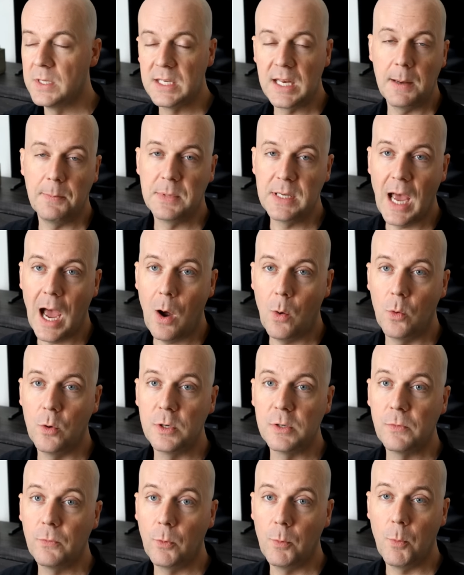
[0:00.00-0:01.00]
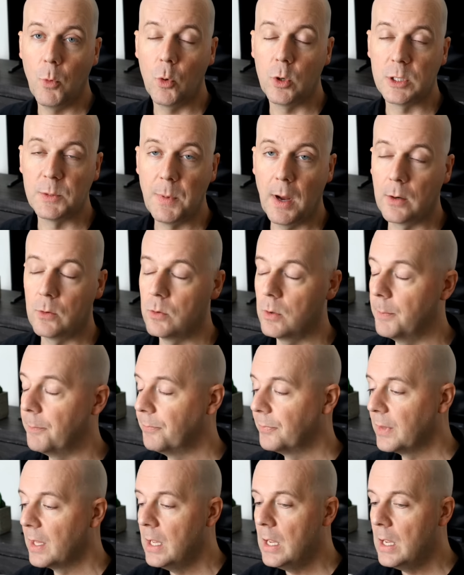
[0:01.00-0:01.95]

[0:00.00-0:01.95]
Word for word: same towers for more spectrum.